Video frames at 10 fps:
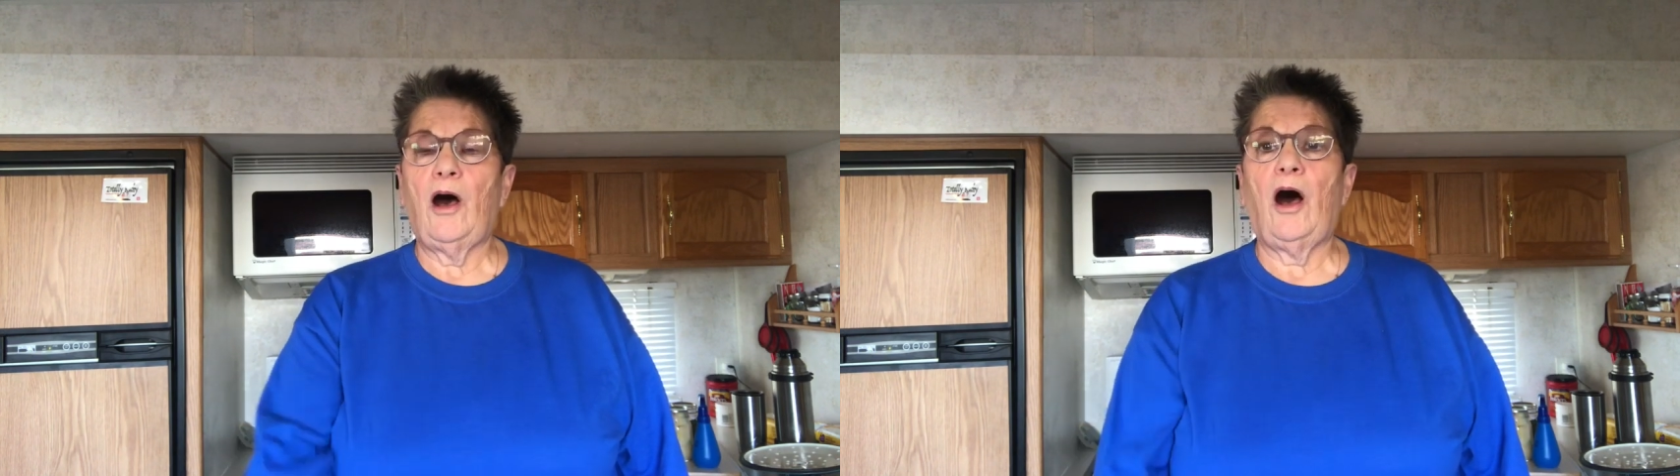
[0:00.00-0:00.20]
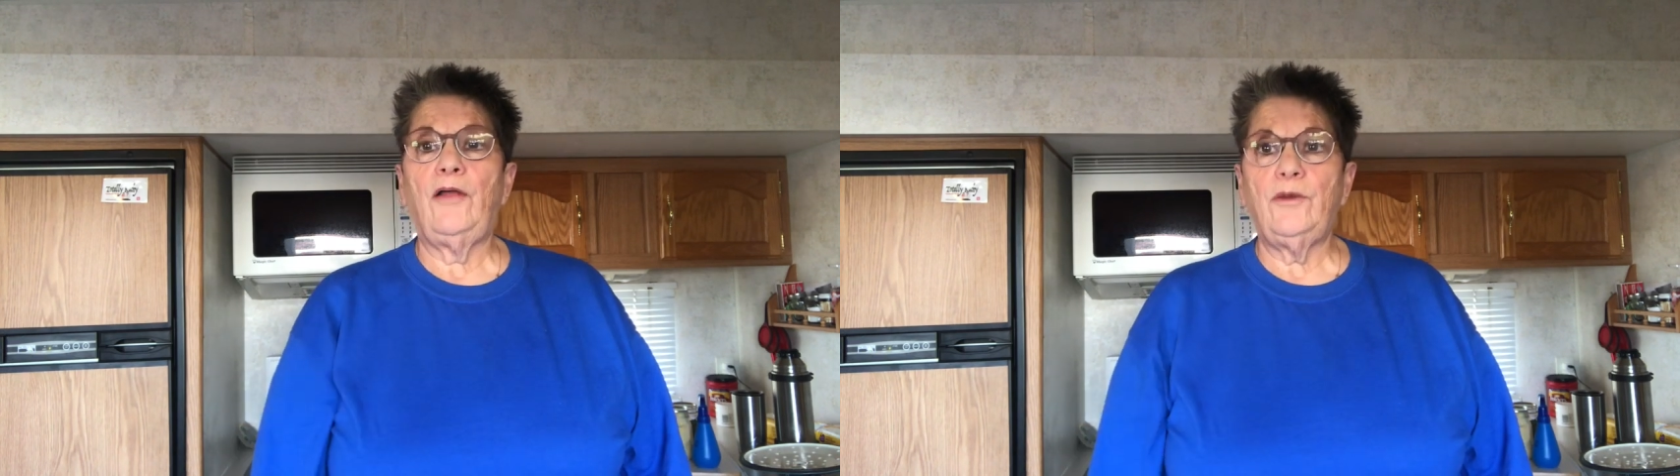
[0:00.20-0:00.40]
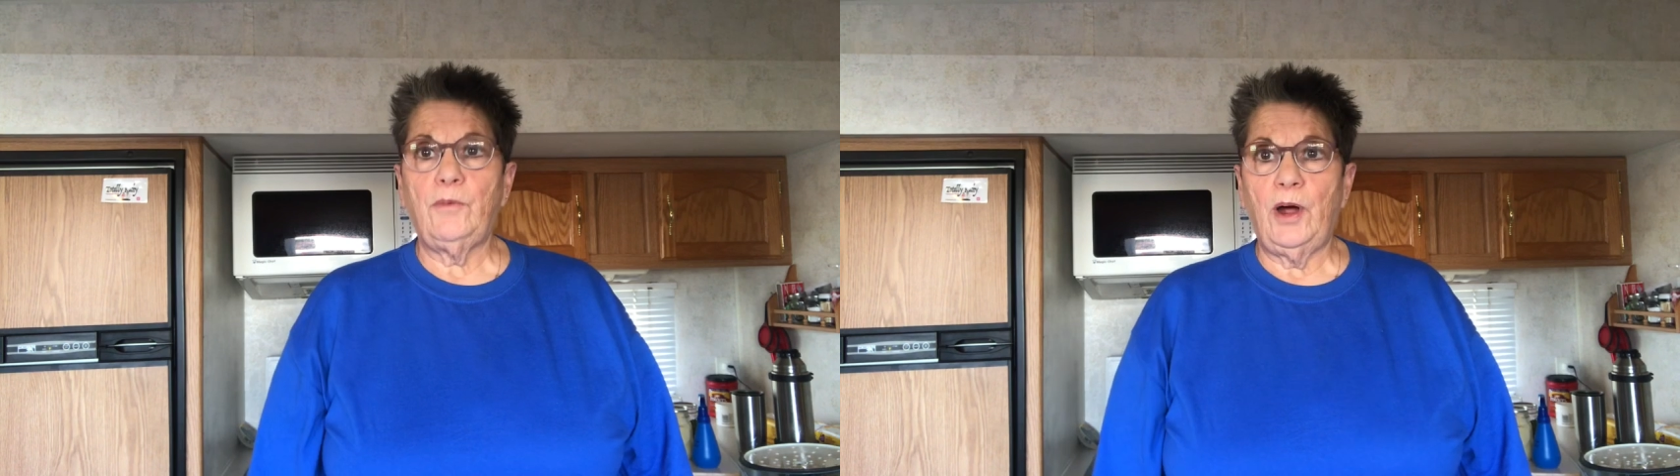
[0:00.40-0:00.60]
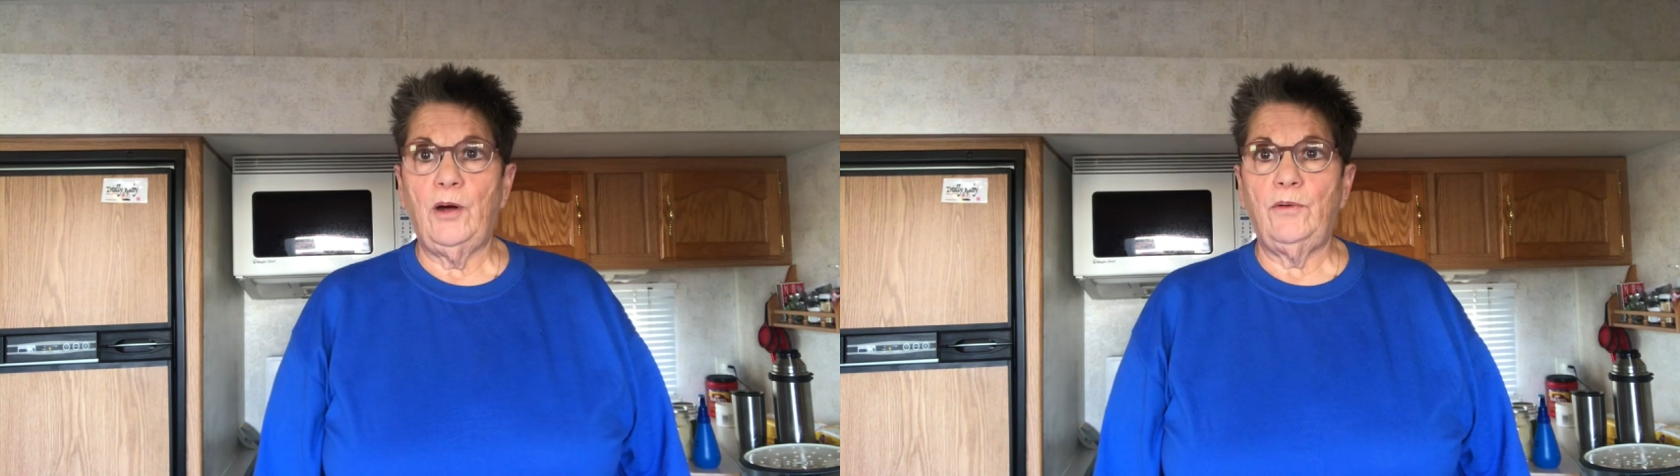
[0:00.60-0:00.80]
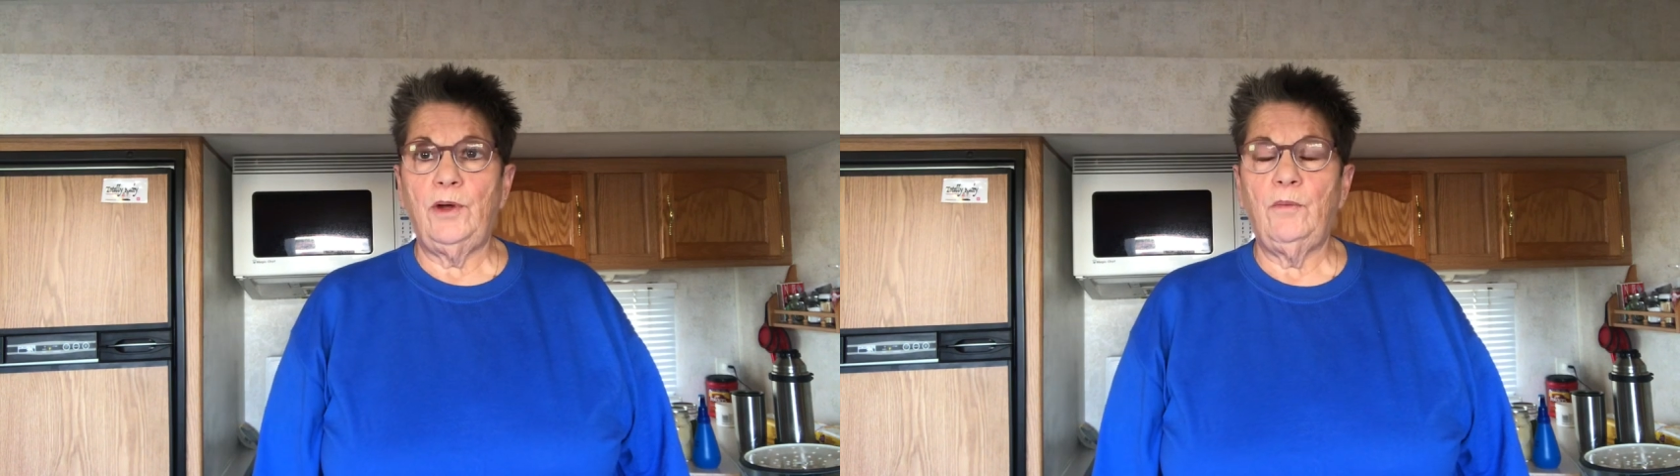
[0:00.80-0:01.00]
on the
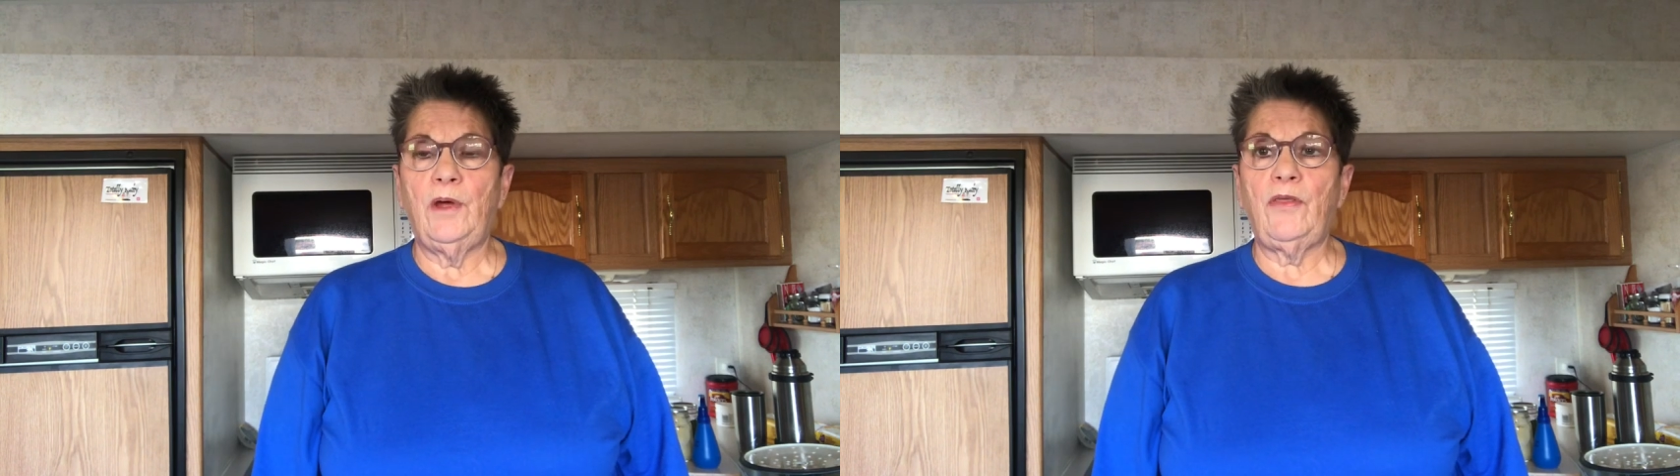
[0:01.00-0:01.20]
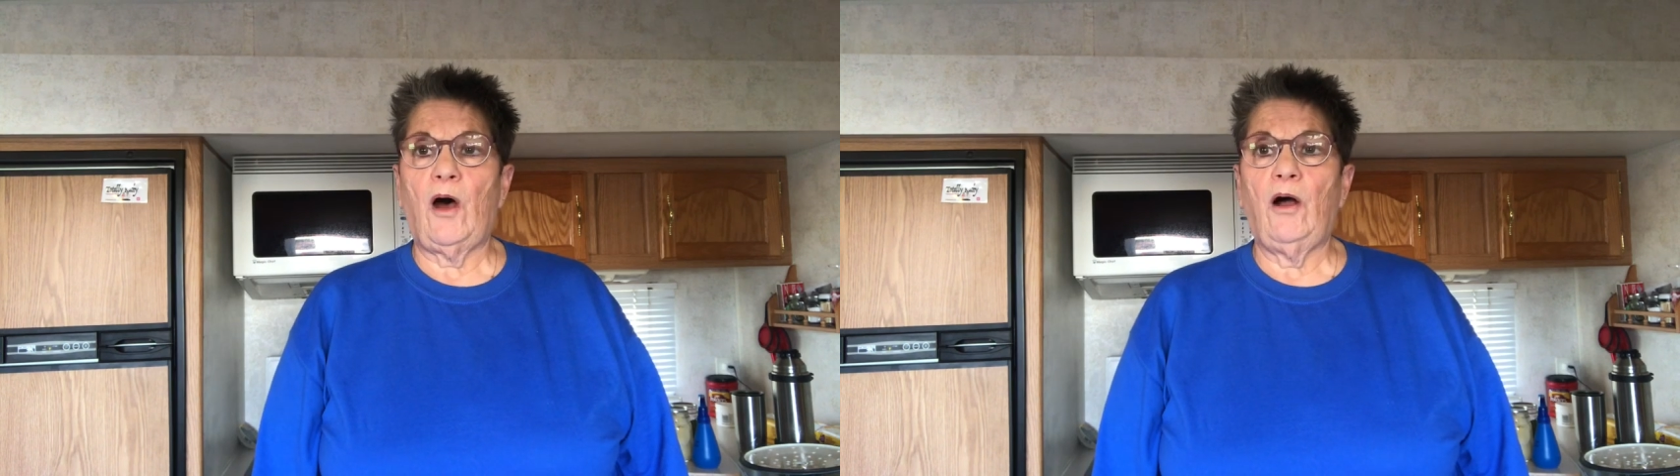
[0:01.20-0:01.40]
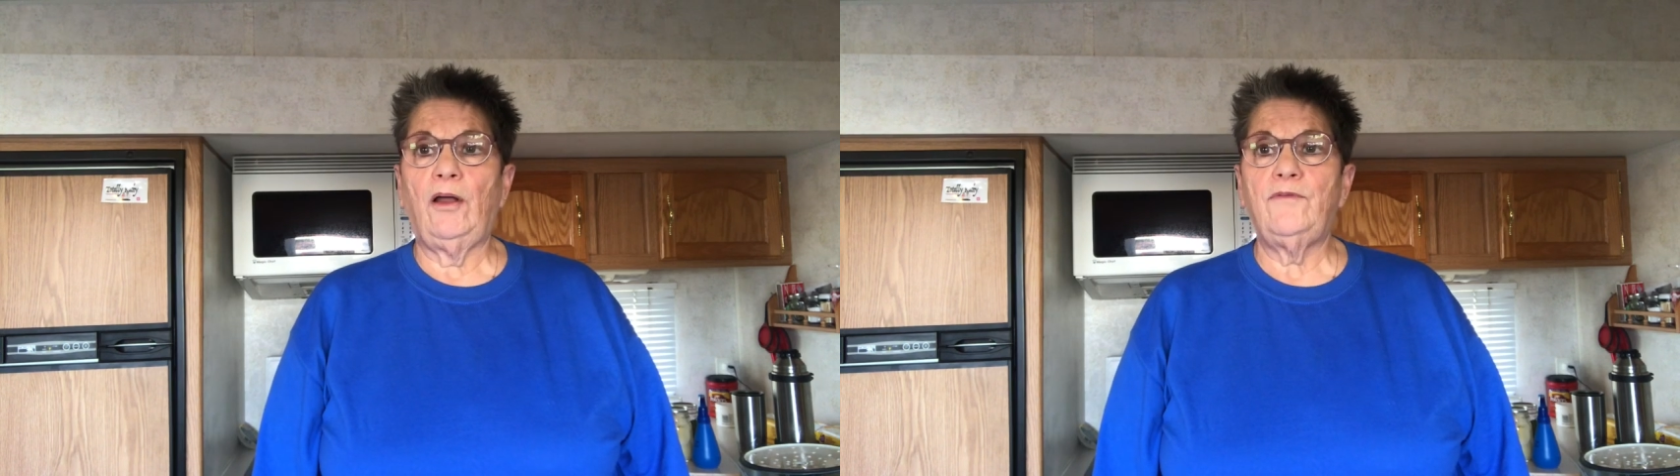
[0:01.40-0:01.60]
road with all